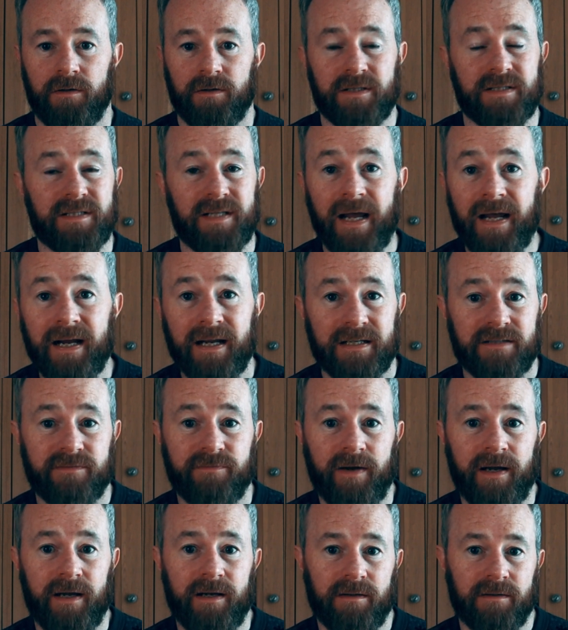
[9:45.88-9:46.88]
The state has
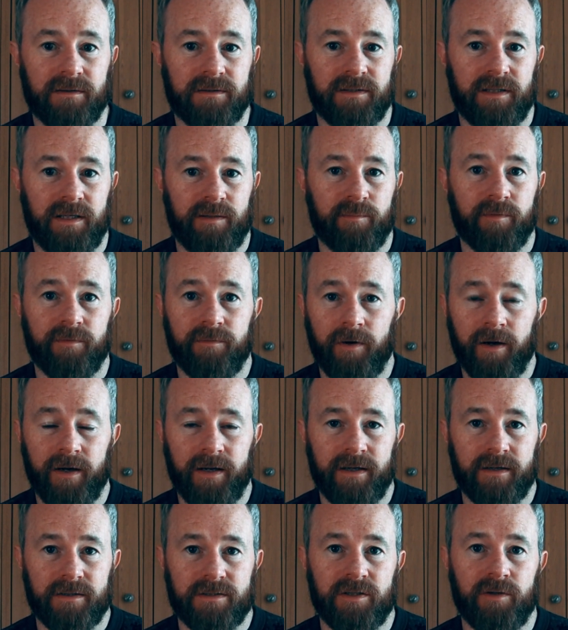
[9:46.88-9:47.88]
failed in
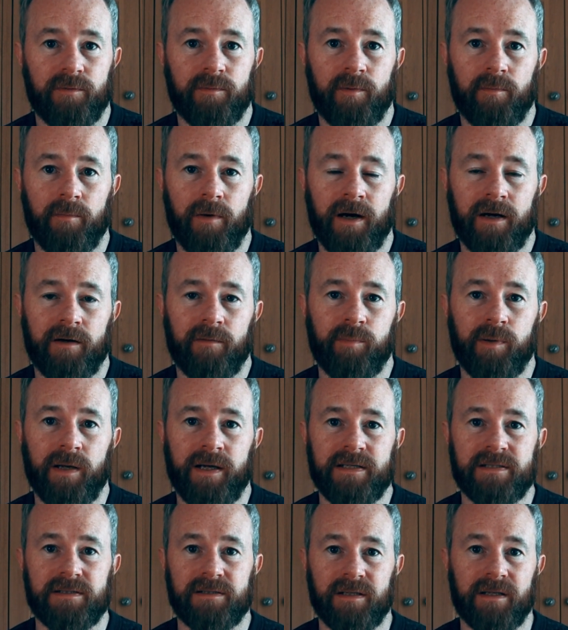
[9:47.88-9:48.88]
providing a suitable
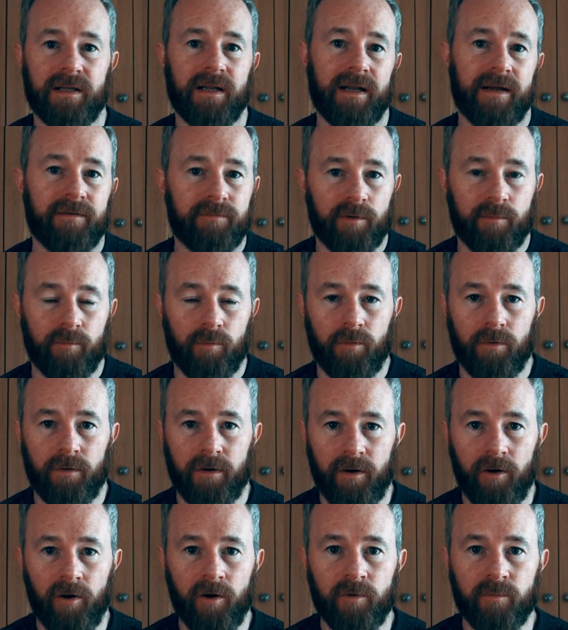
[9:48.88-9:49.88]
marketplace to deliver more
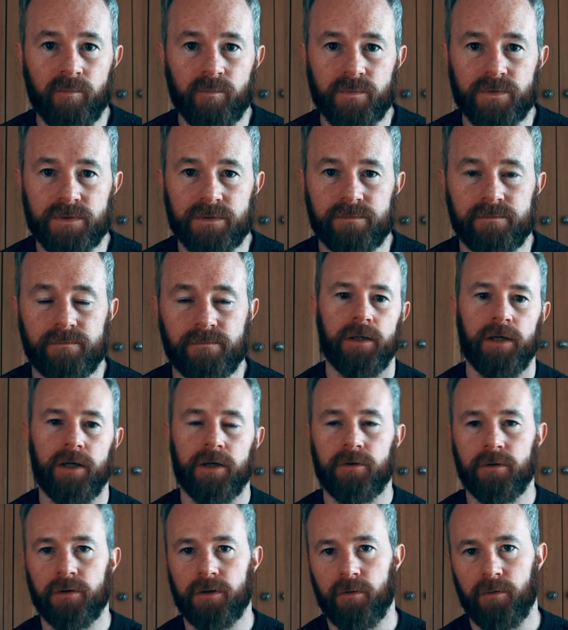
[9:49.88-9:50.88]
homes.
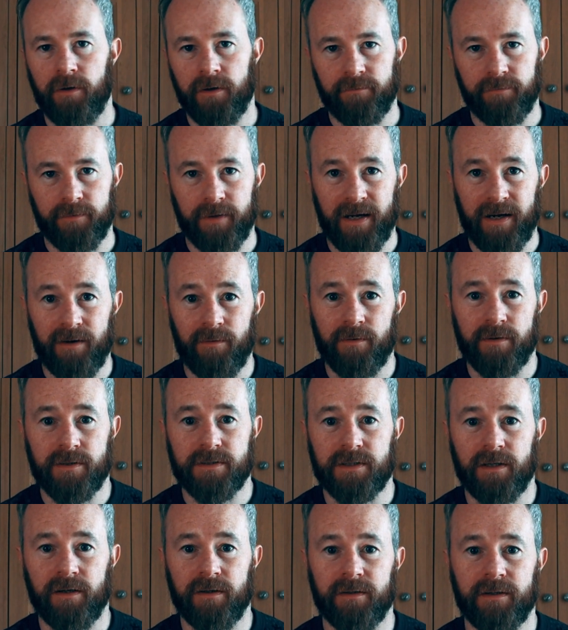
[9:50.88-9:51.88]
I could go on for
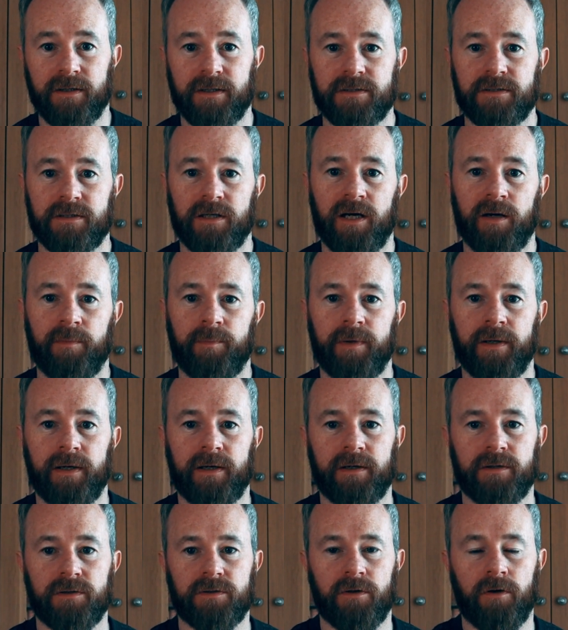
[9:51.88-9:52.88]
hours on this
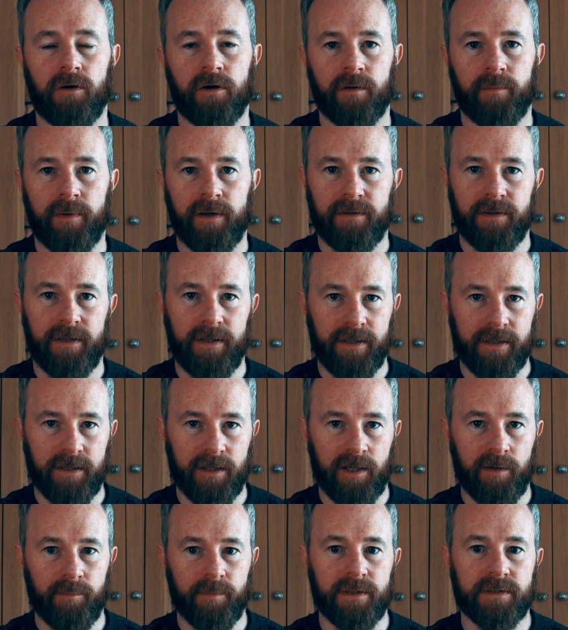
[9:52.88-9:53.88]
topic and talk about the
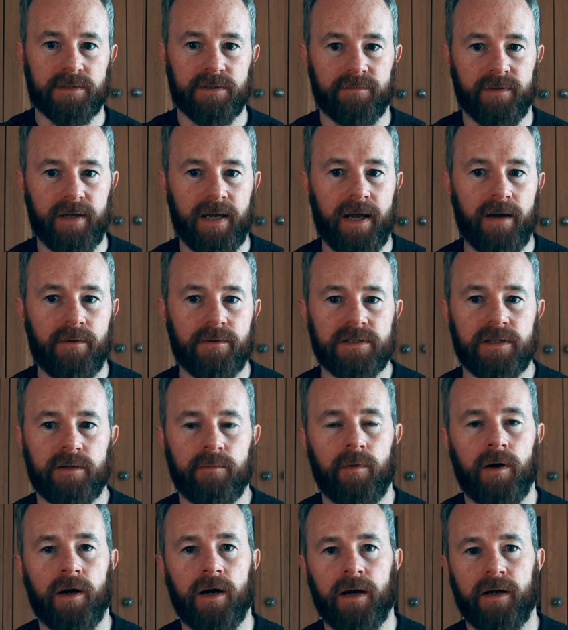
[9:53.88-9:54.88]
economics of the
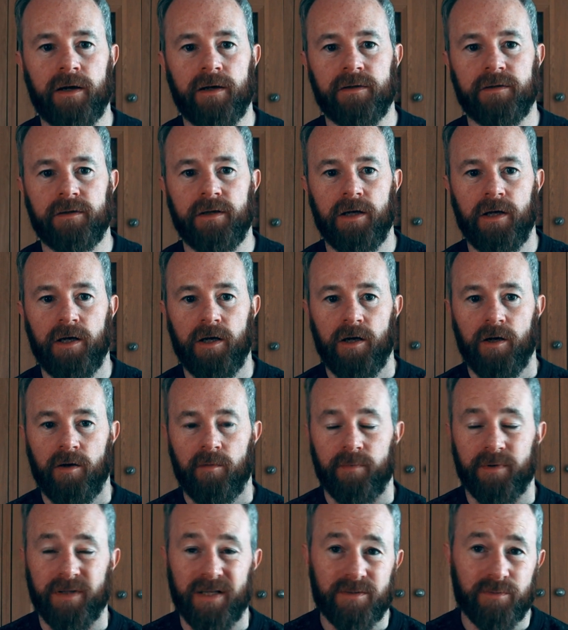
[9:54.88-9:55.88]
housing market,
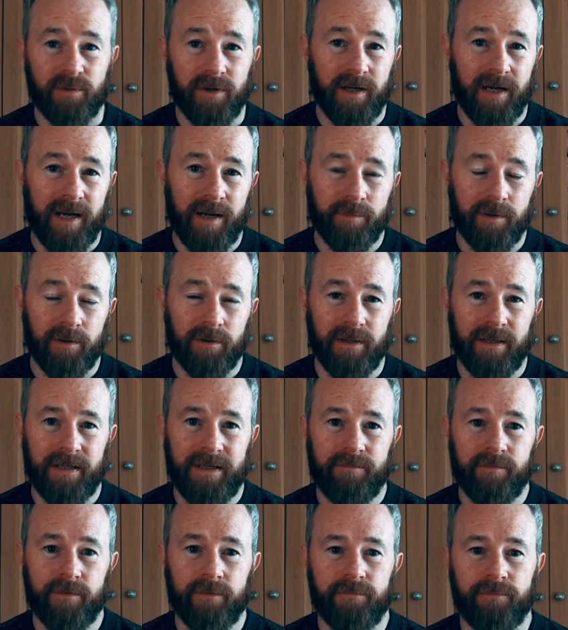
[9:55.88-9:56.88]
But that's where I am going to
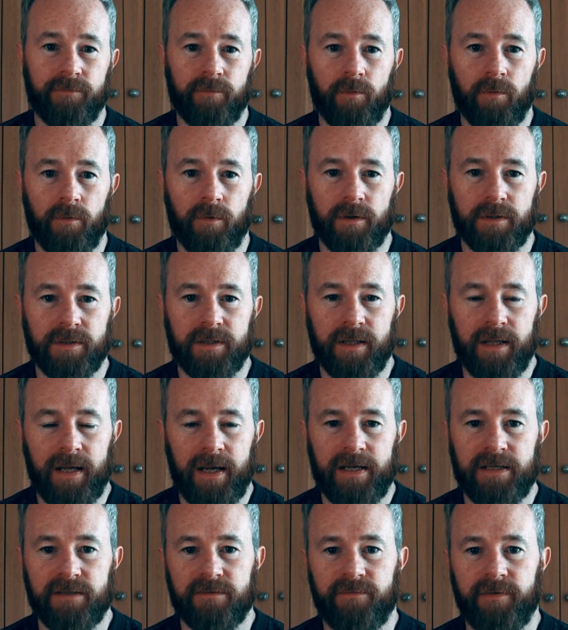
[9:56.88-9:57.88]
leave it for
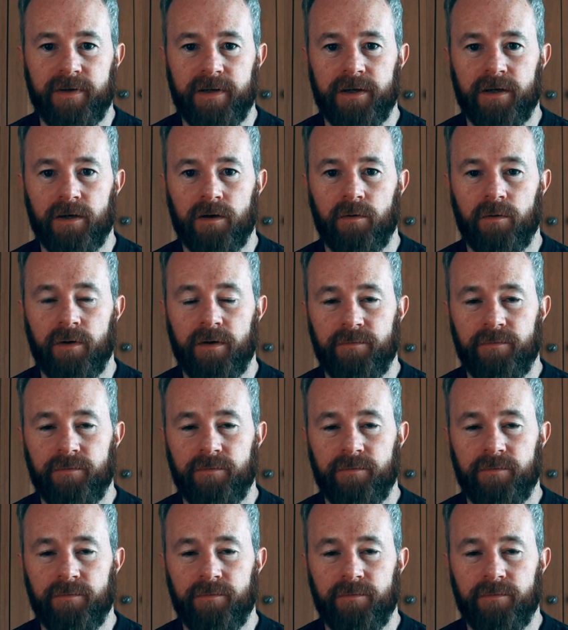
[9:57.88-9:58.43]
today's video.